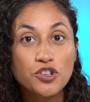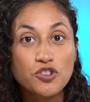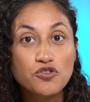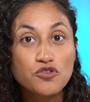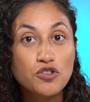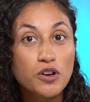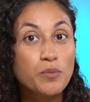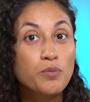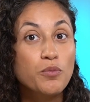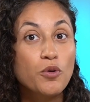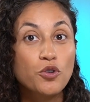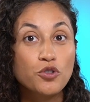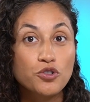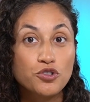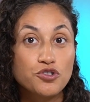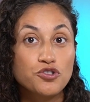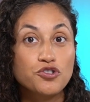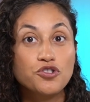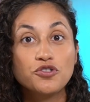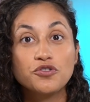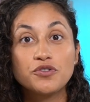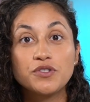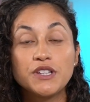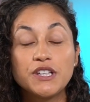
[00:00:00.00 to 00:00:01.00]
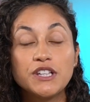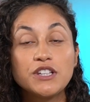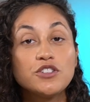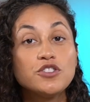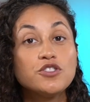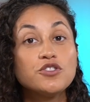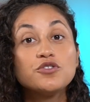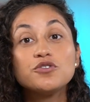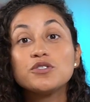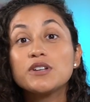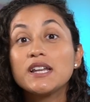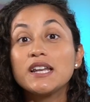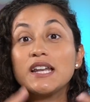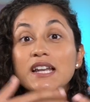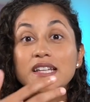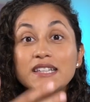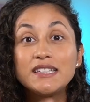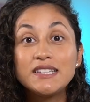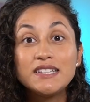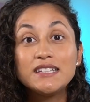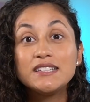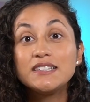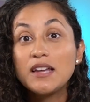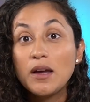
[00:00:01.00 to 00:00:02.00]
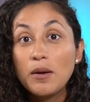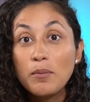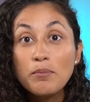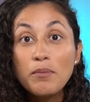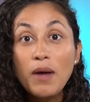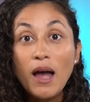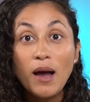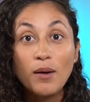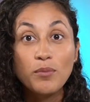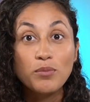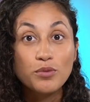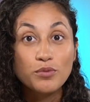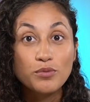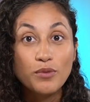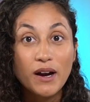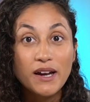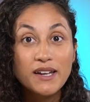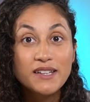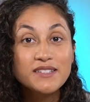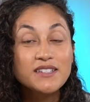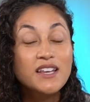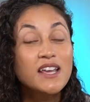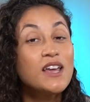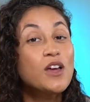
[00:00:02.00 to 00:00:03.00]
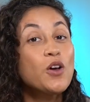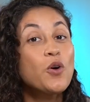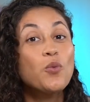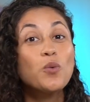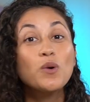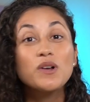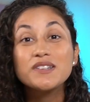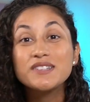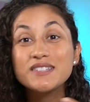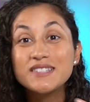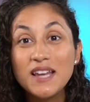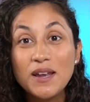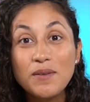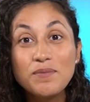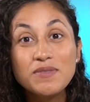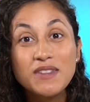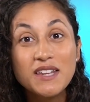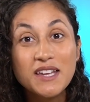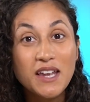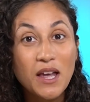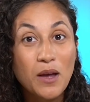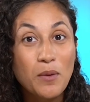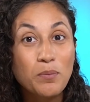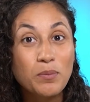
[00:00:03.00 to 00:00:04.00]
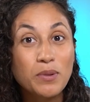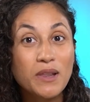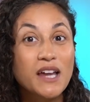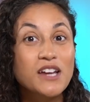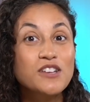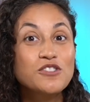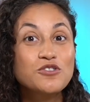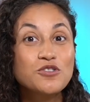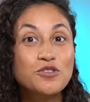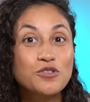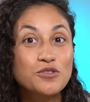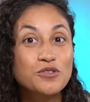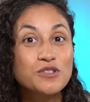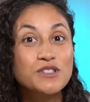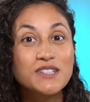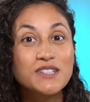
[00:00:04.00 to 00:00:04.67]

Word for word: a trip or a journey, you're gonna need a map, right? Well, same thing applies to your